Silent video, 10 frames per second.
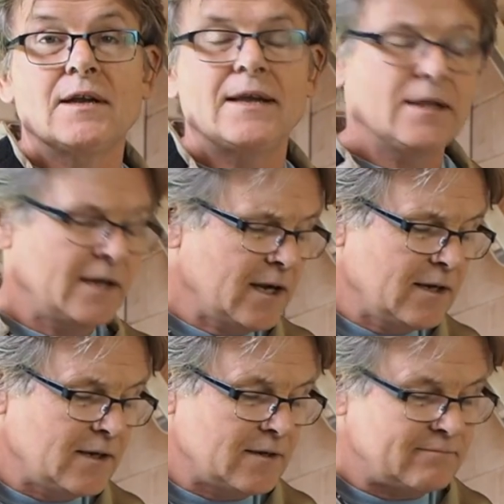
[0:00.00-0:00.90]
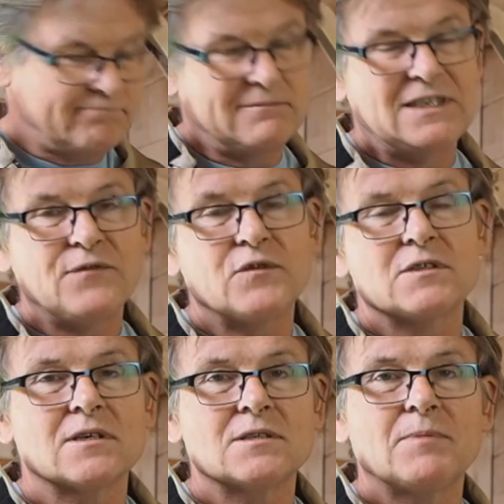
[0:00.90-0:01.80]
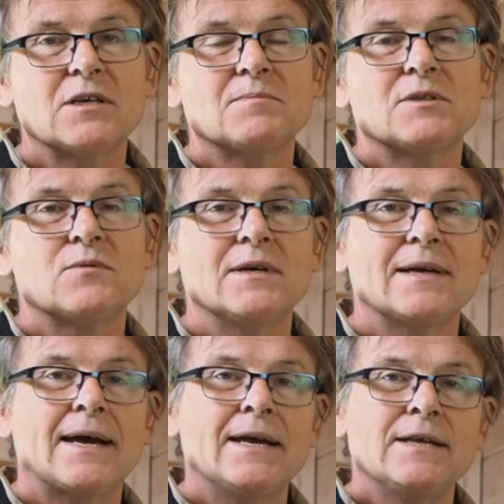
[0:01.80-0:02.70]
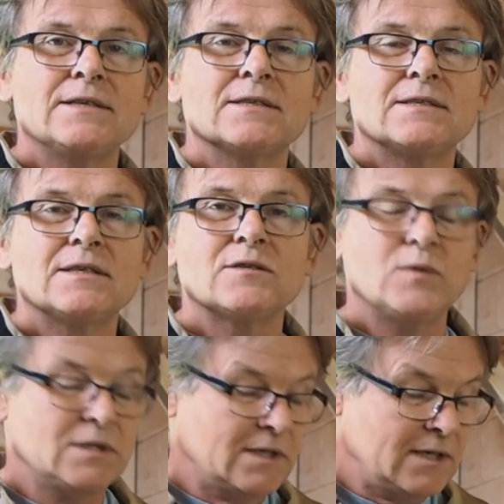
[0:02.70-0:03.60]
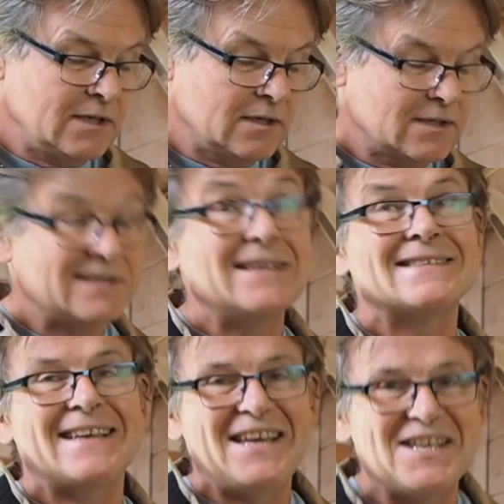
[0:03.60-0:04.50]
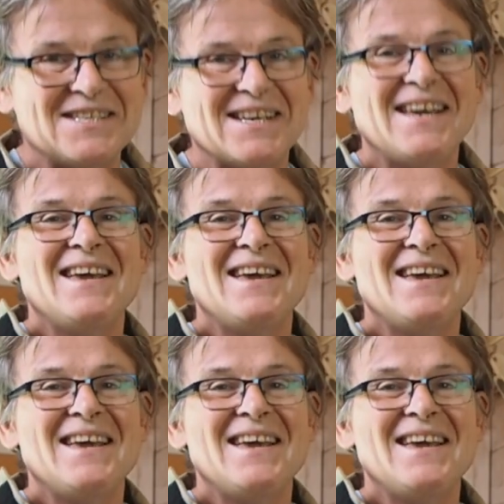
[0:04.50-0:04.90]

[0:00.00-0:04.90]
Now the only difference, I suppose, between 8-inch and 6-inch